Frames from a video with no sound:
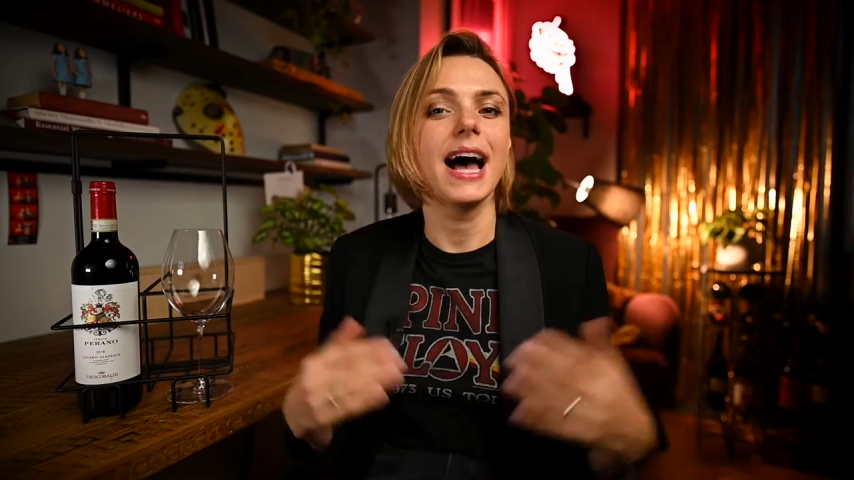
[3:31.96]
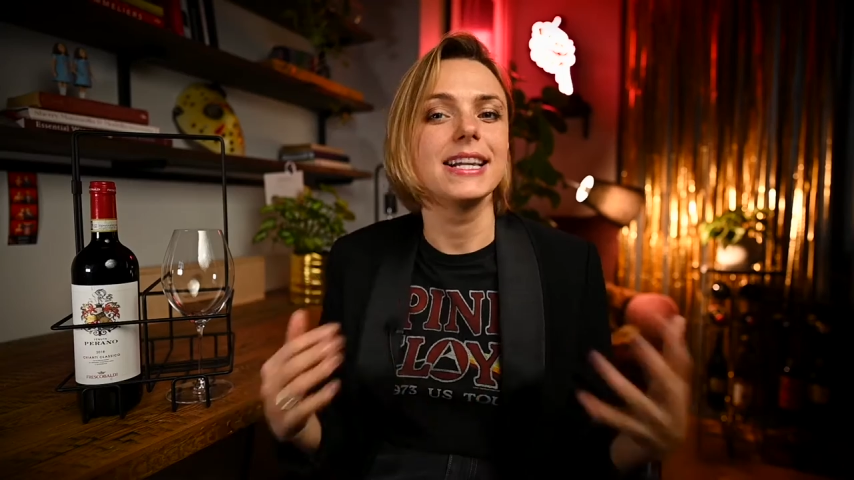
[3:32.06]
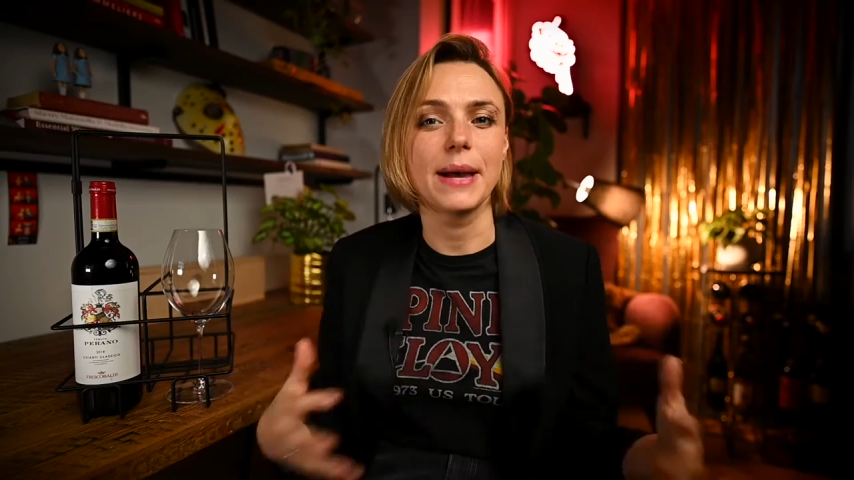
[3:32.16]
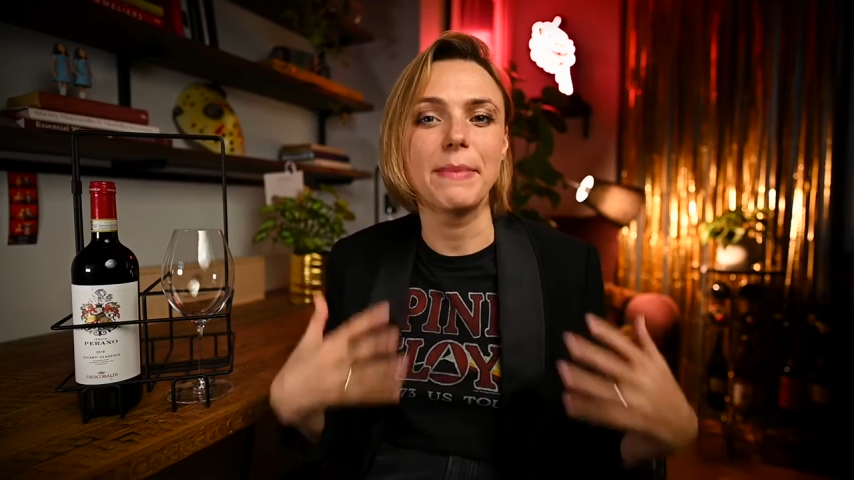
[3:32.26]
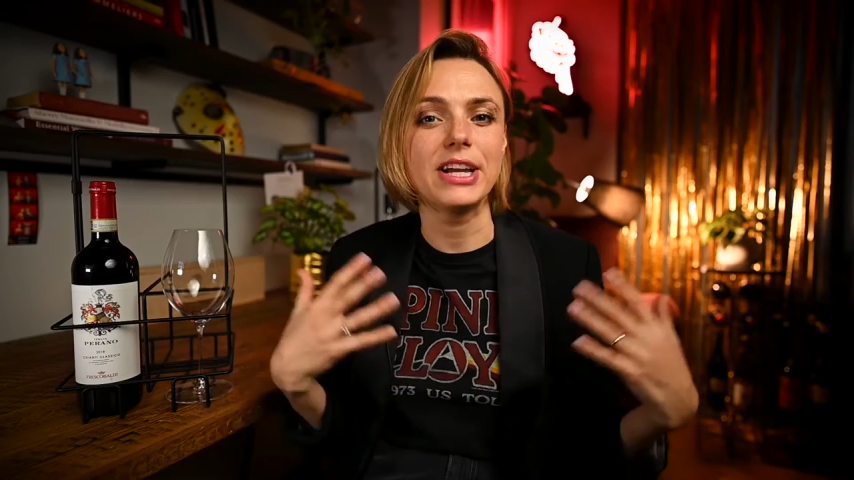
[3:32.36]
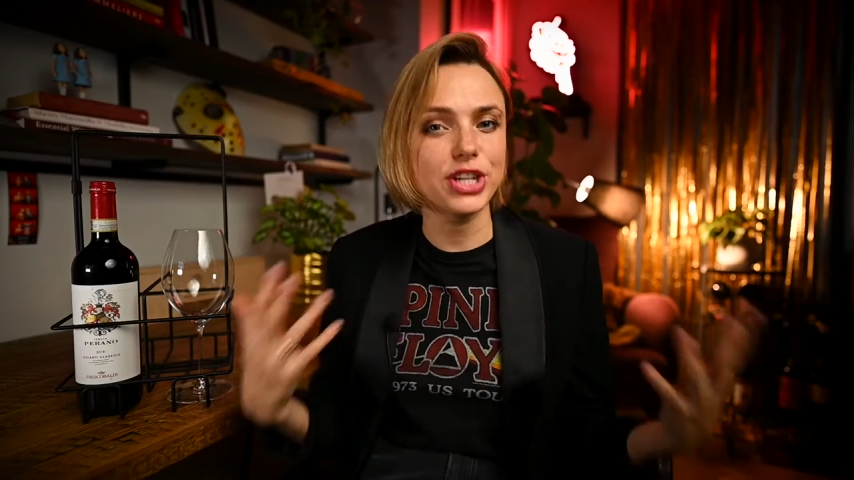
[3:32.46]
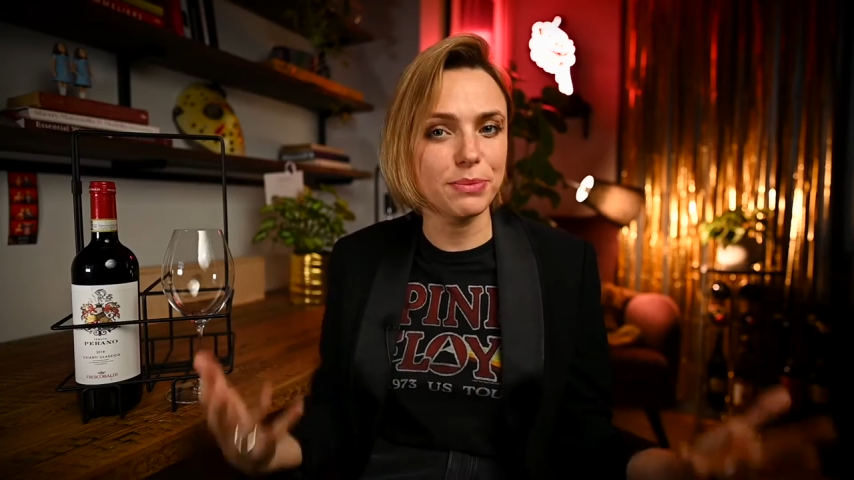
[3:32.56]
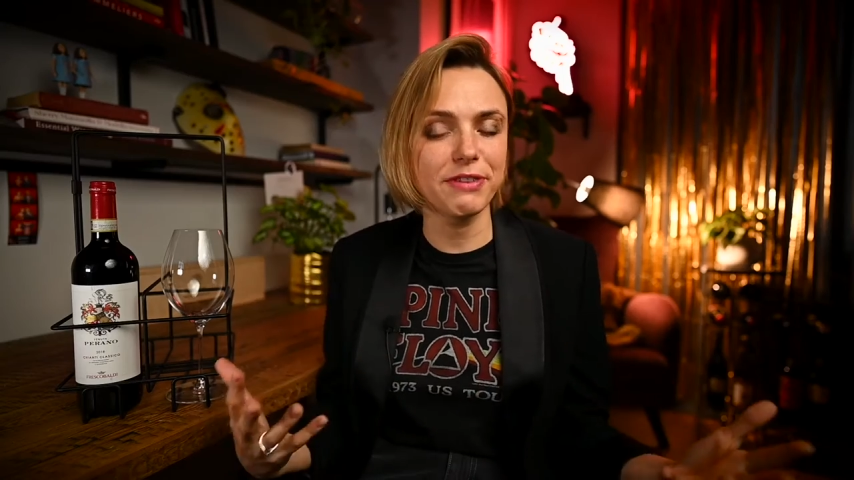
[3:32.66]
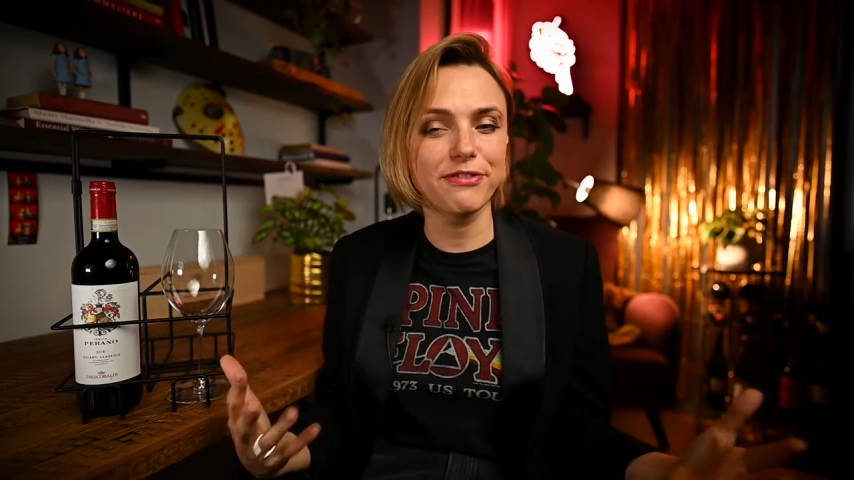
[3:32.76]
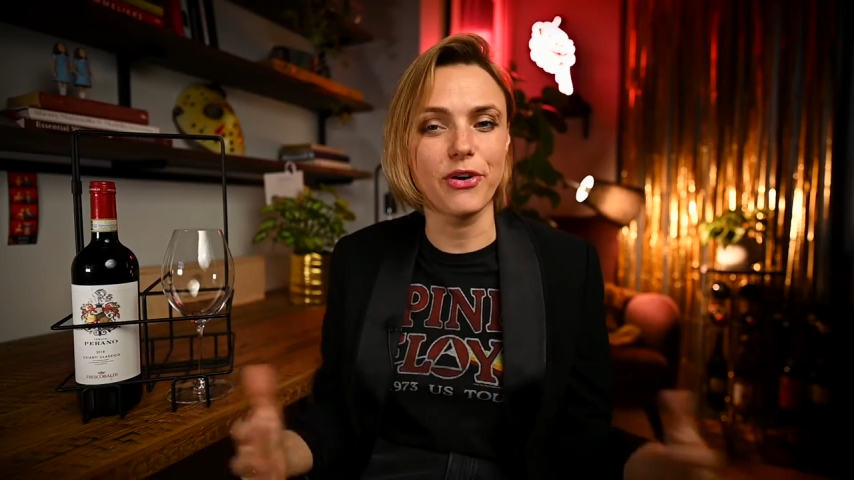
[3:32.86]
As I mentioned
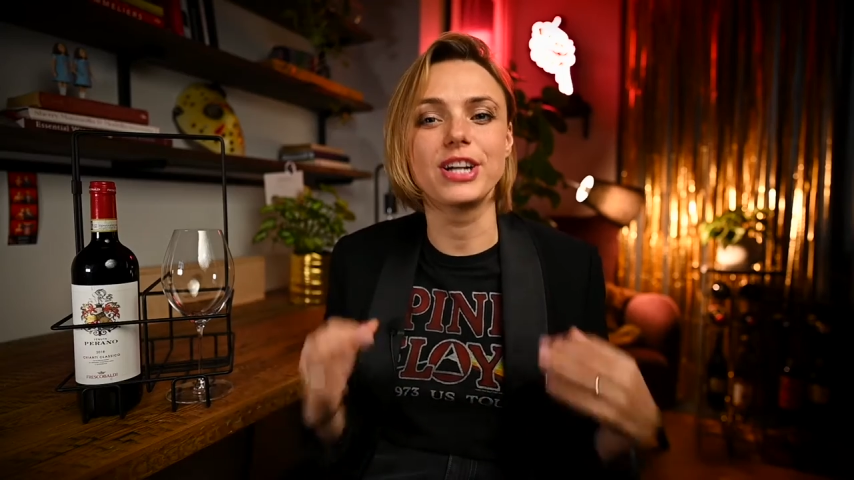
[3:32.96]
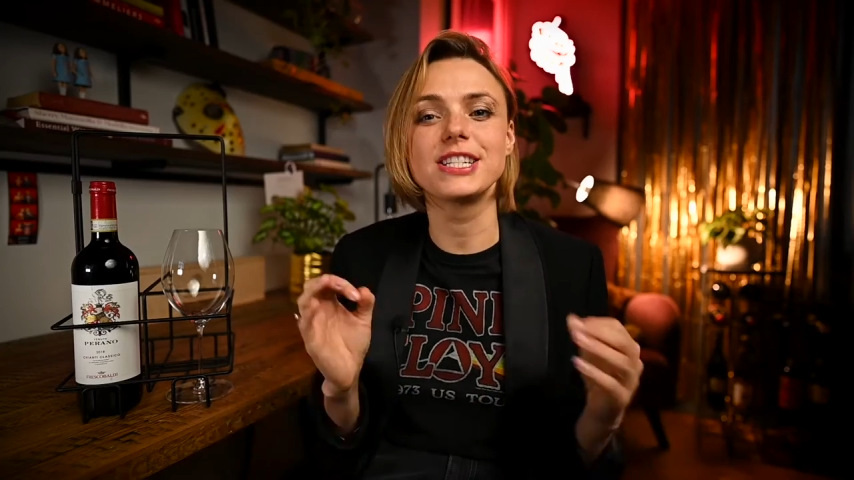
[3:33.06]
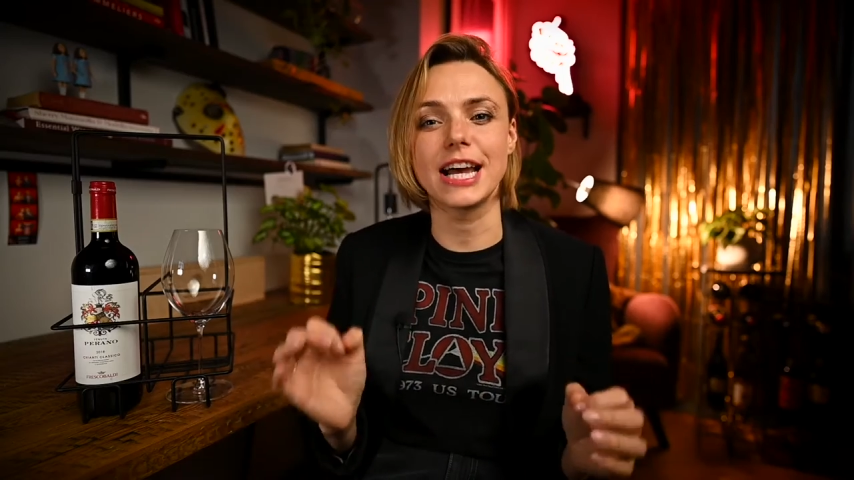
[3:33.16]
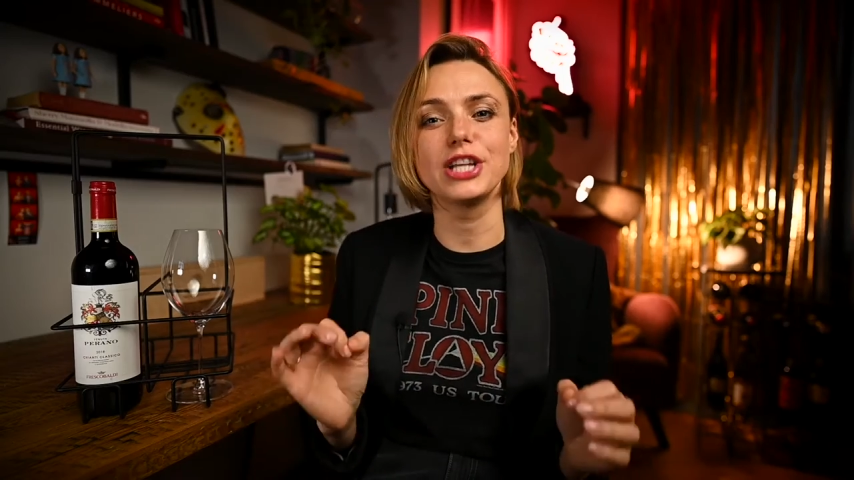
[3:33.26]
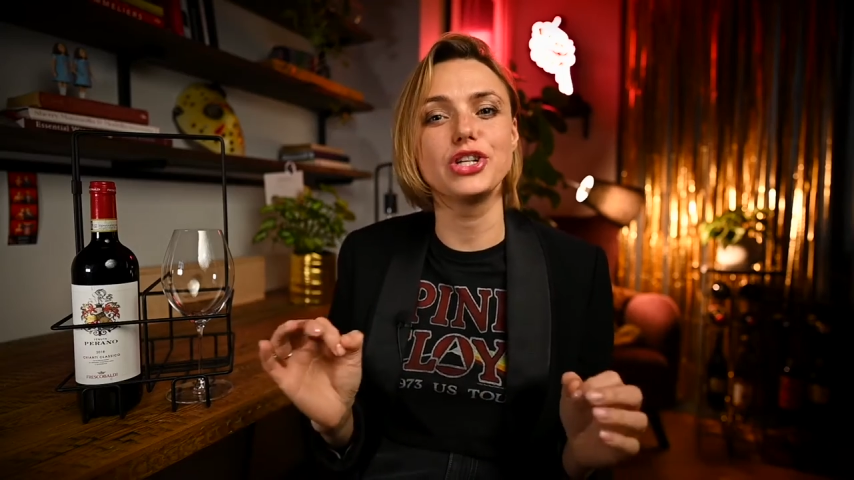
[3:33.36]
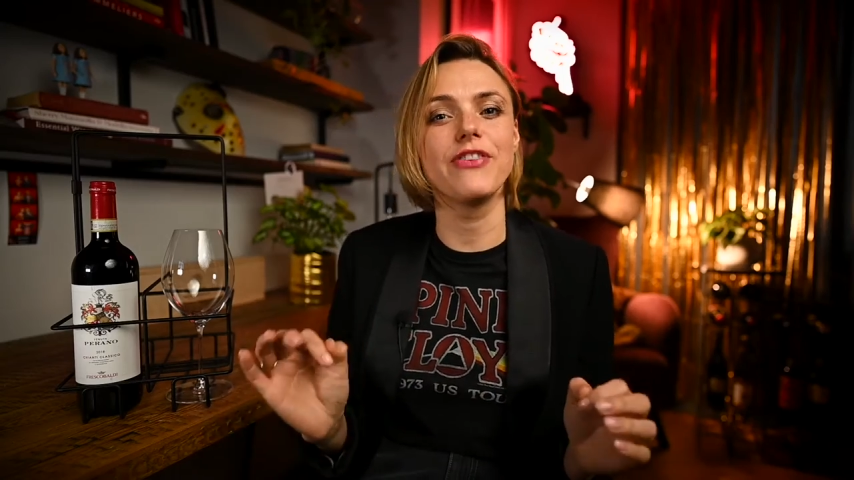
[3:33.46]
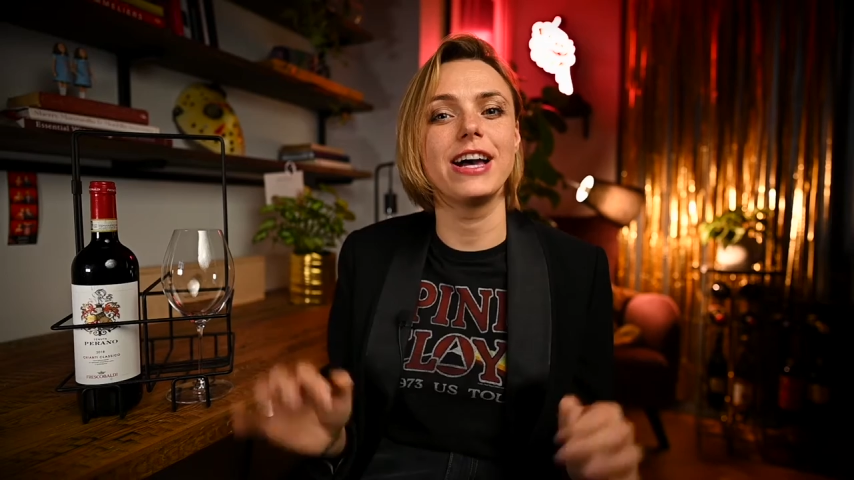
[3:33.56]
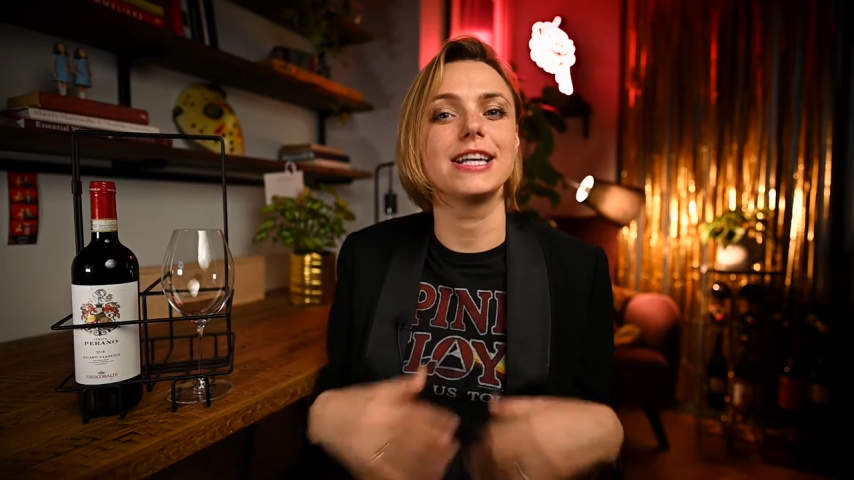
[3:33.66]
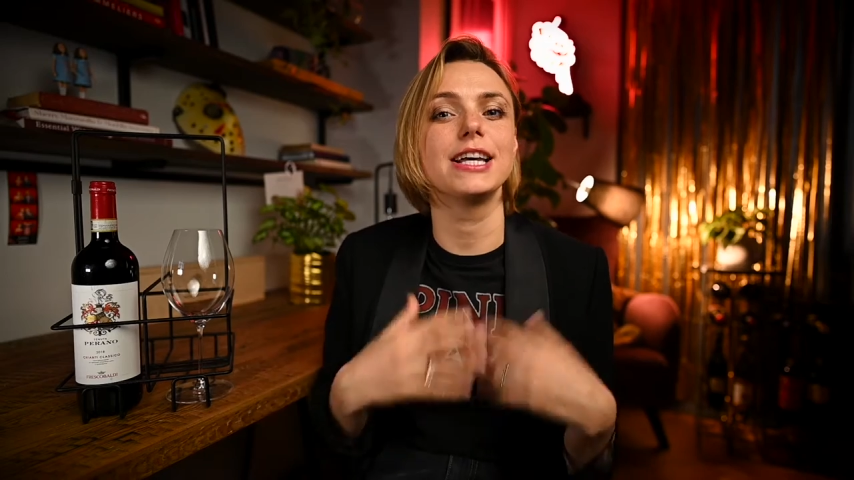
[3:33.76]
before, Sangiovese